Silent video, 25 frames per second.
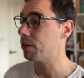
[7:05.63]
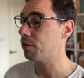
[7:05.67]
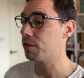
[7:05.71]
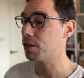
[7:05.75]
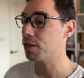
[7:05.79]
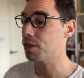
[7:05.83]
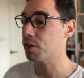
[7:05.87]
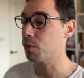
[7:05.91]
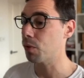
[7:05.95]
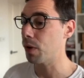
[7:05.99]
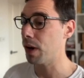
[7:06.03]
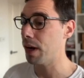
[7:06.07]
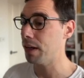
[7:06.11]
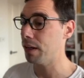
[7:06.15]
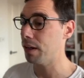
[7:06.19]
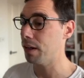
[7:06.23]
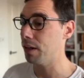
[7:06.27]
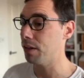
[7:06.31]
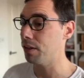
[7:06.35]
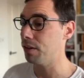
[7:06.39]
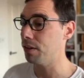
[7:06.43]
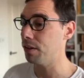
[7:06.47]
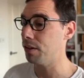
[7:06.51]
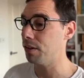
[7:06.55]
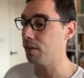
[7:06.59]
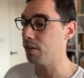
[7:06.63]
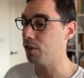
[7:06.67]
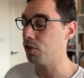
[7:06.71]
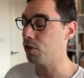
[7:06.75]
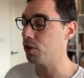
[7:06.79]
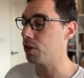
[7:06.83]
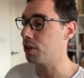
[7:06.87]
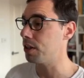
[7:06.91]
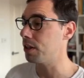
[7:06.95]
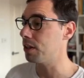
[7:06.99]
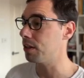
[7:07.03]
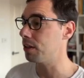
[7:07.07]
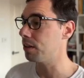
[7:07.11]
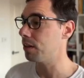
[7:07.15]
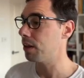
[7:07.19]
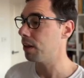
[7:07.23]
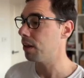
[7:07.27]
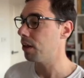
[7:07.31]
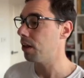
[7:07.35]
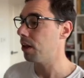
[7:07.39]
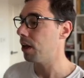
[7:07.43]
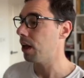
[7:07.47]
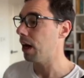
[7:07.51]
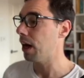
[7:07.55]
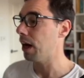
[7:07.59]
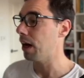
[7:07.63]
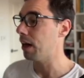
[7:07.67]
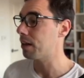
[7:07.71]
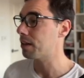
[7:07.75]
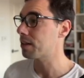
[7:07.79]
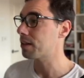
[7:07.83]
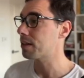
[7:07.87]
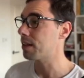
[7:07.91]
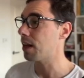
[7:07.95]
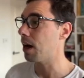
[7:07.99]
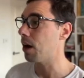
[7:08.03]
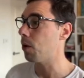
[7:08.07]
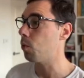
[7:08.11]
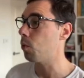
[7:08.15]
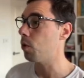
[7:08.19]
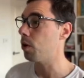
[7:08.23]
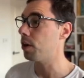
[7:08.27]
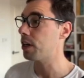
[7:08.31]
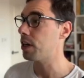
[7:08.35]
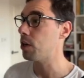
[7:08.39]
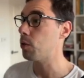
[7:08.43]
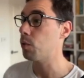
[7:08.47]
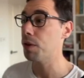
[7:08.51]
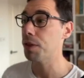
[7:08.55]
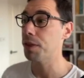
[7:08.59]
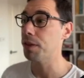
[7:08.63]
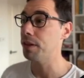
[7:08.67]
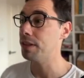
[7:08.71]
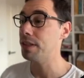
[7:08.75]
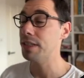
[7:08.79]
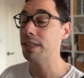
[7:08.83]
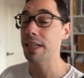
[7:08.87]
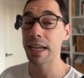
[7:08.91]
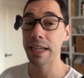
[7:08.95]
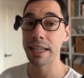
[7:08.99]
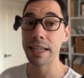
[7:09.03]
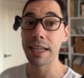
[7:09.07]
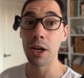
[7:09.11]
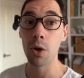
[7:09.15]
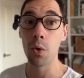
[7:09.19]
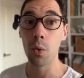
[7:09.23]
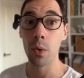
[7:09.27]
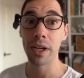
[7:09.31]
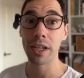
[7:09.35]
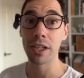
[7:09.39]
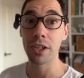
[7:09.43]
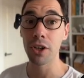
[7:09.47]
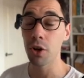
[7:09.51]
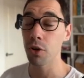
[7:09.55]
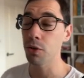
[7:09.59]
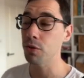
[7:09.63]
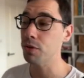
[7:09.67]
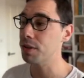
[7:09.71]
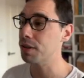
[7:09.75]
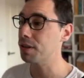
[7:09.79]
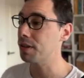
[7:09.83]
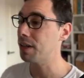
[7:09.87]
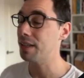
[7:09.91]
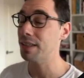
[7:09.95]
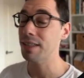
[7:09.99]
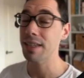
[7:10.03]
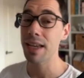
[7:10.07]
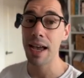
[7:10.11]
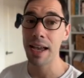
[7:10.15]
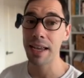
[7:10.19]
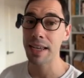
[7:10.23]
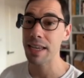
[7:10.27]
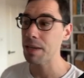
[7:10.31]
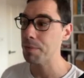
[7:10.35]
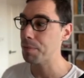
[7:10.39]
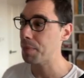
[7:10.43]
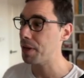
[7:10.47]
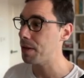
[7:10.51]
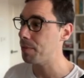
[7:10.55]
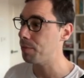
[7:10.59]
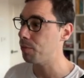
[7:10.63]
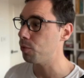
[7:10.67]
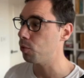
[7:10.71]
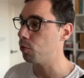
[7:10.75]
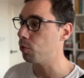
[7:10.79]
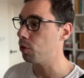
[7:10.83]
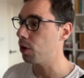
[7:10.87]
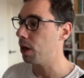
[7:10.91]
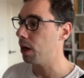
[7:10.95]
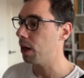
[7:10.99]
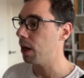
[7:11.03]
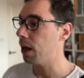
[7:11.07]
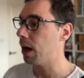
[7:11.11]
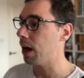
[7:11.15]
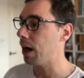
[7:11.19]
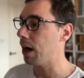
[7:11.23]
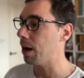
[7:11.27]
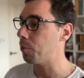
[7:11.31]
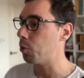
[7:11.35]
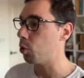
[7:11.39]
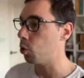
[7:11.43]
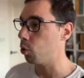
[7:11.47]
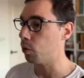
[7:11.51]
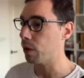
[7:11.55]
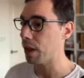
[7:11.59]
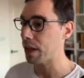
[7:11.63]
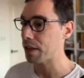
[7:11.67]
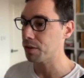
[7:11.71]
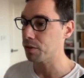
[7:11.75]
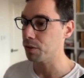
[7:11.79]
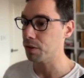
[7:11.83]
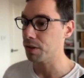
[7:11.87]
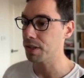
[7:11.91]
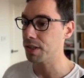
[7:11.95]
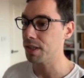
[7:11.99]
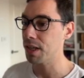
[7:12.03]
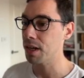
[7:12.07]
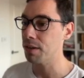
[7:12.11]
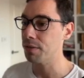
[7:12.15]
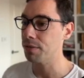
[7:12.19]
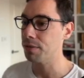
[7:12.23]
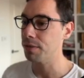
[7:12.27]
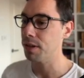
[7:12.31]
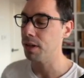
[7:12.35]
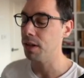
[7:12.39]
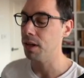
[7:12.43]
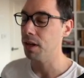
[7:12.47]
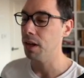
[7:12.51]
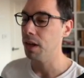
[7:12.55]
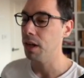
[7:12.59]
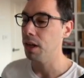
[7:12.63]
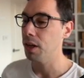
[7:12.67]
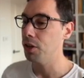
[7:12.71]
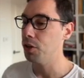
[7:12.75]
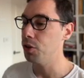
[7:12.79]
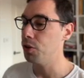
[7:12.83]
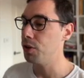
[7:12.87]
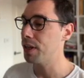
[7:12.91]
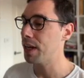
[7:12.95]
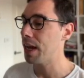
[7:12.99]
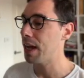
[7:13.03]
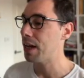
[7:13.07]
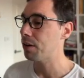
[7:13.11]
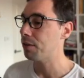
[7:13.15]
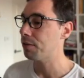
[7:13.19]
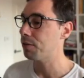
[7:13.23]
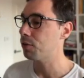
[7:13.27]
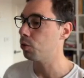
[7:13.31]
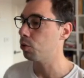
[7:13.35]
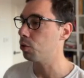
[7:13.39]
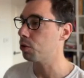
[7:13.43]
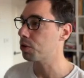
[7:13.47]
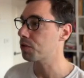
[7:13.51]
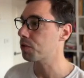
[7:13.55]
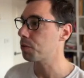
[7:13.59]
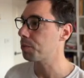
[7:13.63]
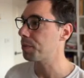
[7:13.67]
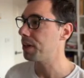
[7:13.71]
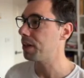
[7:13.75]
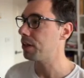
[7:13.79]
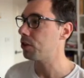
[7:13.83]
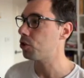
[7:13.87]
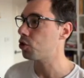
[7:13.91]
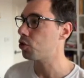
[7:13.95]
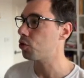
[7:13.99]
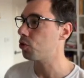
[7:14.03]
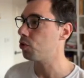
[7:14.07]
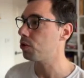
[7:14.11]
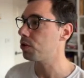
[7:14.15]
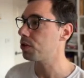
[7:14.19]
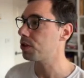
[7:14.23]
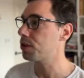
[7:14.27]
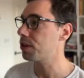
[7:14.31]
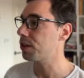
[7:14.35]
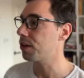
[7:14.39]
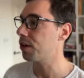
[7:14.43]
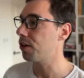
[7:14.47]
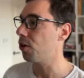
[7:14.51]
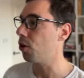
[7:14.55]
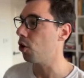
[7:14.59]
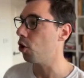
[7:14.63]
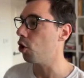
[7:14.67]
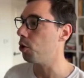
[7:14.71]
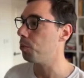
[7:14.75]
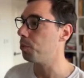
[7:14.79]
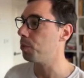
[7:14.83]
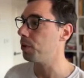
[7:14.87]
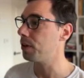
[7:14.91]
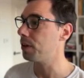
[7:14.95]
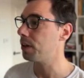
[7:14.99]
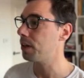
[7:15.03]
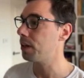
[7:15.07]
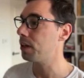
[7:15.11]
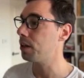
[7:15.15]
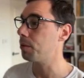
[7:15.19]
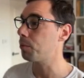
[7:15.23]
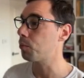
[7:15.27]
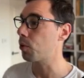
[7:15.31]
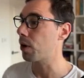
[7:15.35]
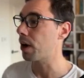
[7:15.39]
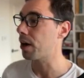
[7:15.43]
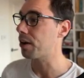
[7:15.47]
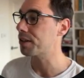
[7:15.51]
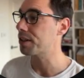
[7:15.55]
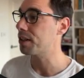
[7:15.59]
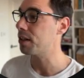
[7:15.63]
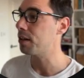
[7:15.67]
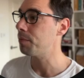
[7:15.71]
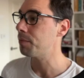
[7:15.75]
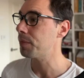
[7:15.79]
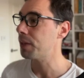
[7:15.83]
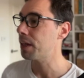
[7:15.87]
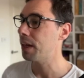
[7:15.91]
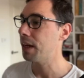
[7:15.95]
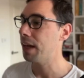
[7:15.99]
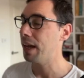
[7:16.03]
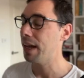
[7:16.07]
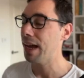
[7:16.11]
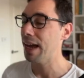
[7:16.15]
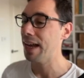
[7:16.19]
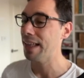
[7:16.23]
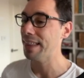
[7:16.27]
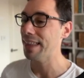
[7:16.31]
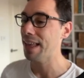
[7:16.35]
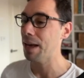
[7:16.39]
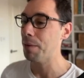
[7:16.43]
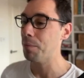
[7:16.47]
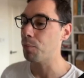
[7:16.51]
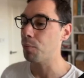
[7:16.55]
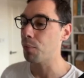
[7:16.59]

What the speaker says: it's great. And you can start working with it, taking quick notes, tagging people, all that sort of stuff. You can, of course, from here choose to go open in the browser, and that